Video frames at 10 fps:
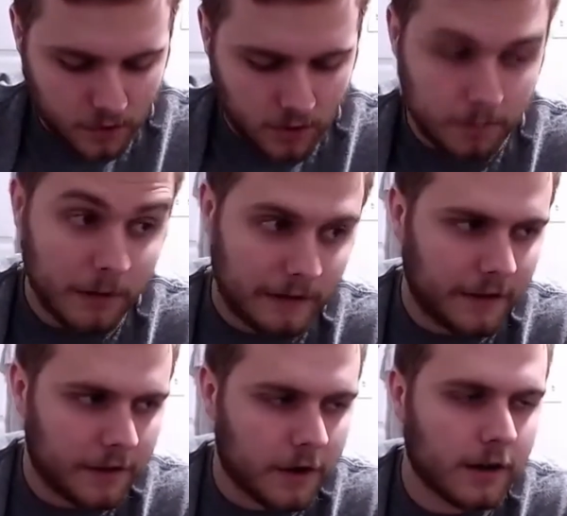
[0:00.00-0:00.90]
or a brown
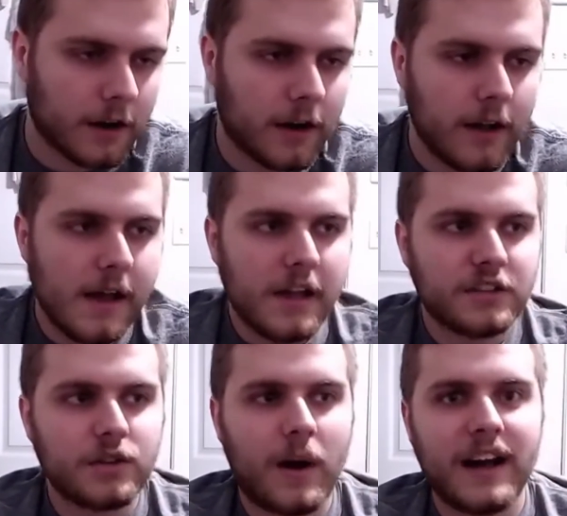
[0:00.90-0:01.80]
leather color.
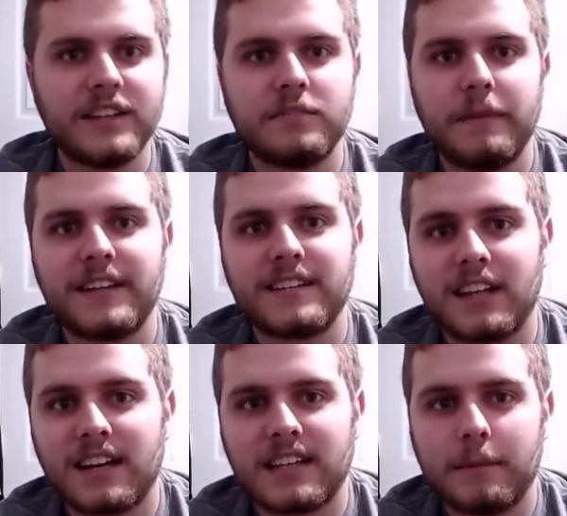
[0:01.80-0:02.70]
So I spent a
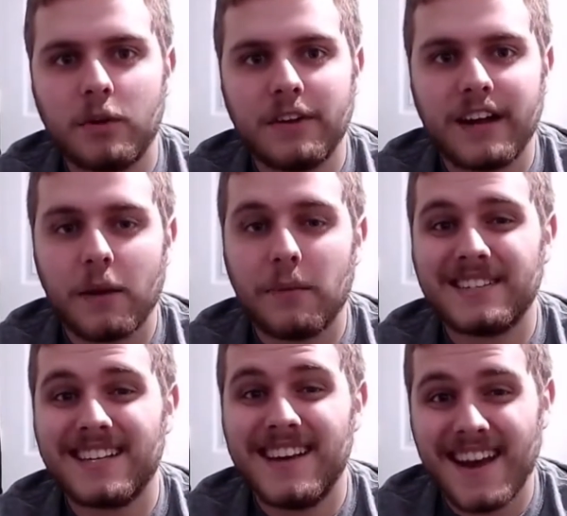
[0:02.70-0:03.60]
lot of time looking. I went
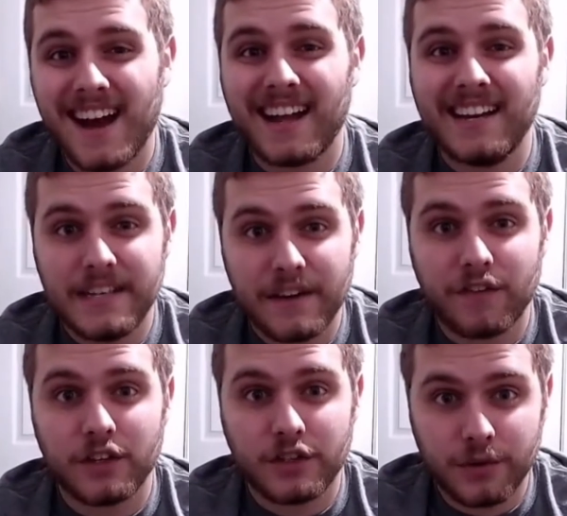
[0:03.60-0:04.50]
to 9
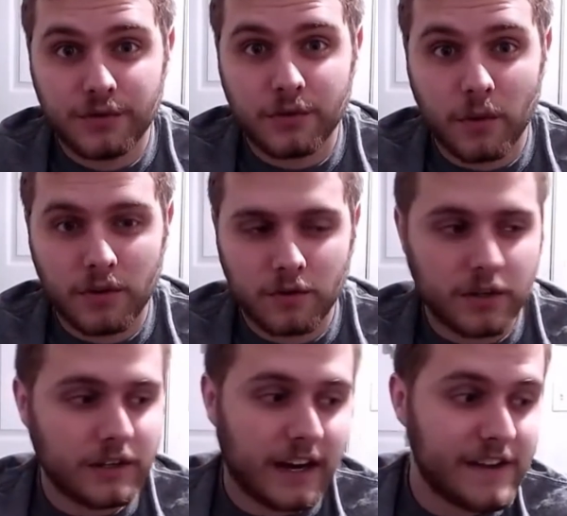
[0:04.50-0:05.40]
different shoe stores,
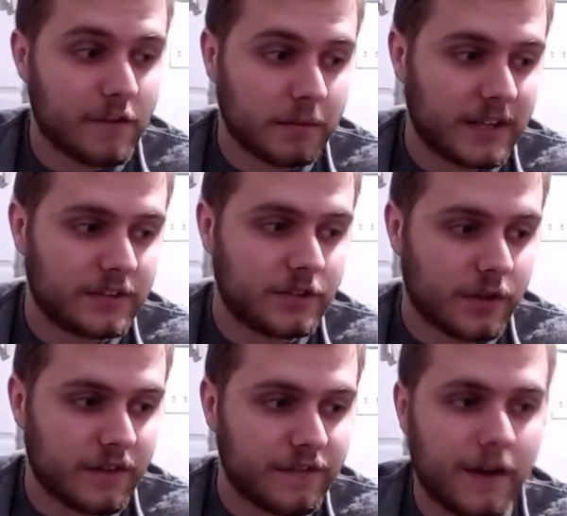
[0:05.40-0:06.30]
or 9 different places you
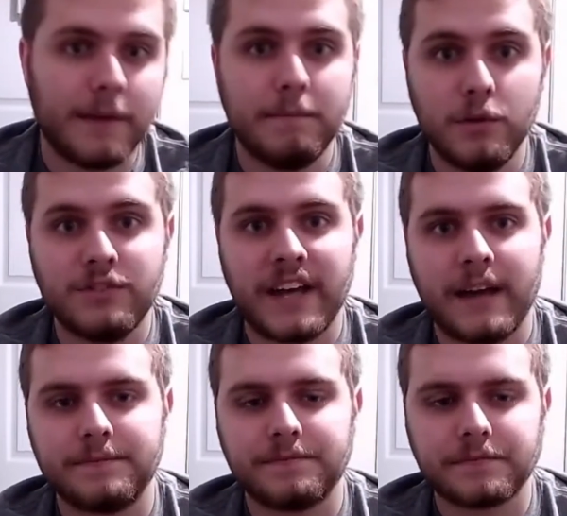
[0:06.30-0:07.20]
can find boots
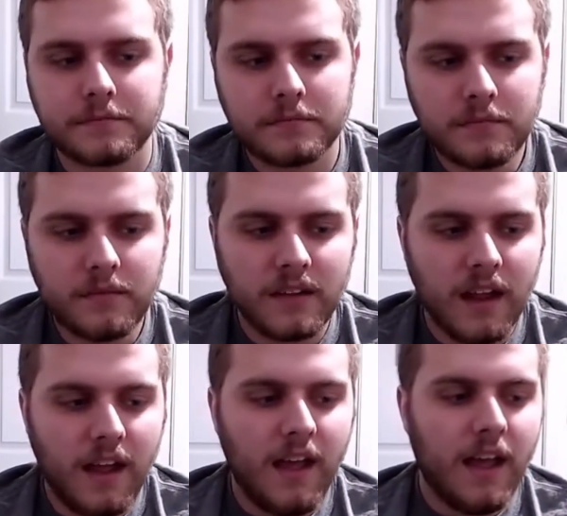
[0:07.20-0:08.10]
at.
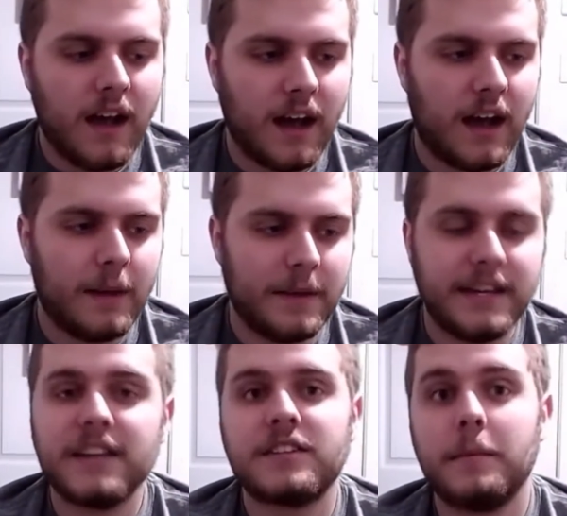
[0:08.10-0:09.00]
And
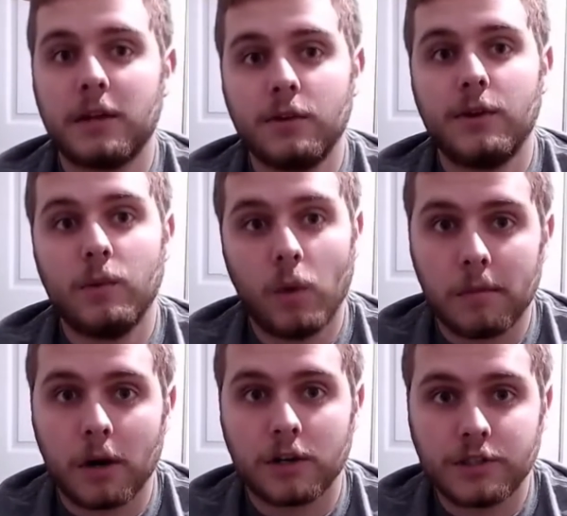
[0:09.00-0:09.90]
yes, I'm including
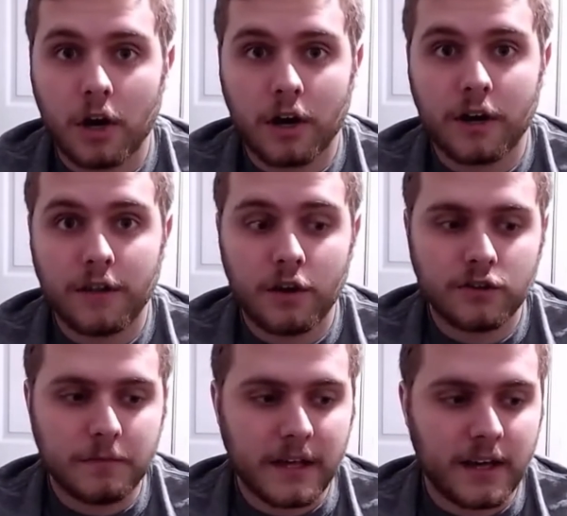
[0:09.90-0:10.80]
Walmart and Target in
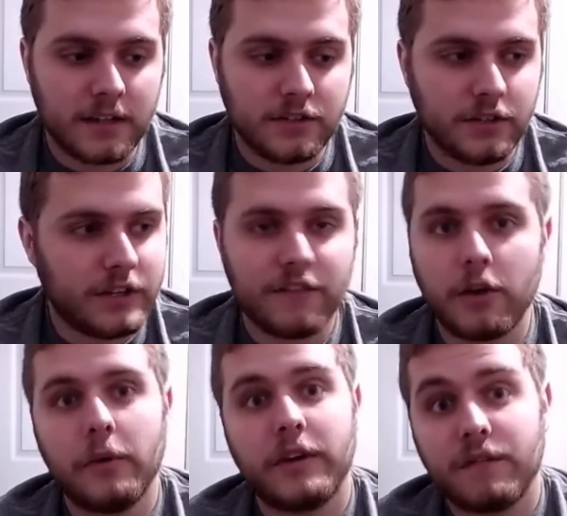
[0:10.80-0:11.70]
those, because you never
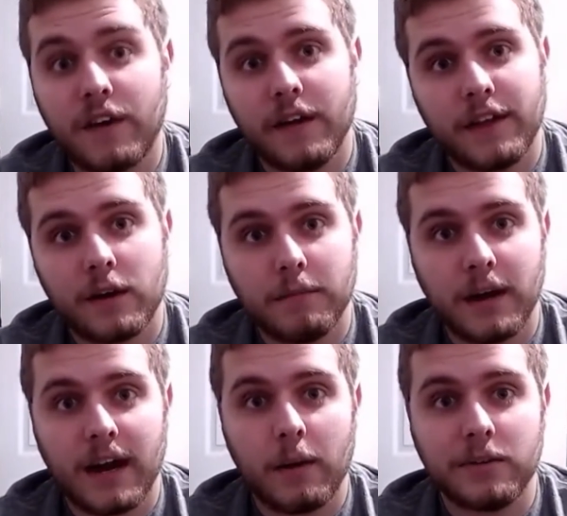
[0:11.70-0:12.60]
know what you can find there,
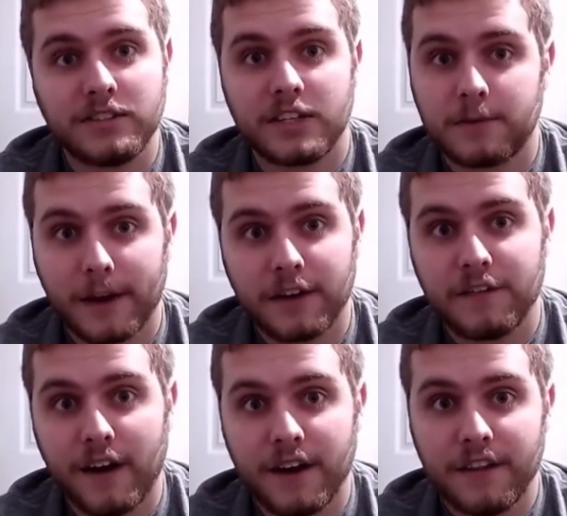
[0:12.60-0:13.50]
but I wasn't expecting to
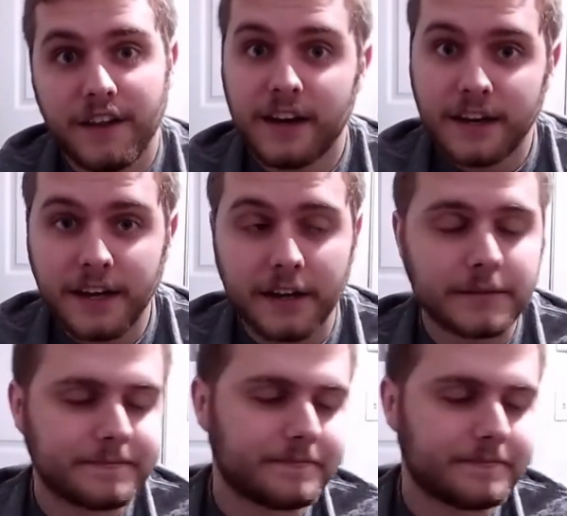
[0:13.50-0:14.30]
find anything, and I didn't.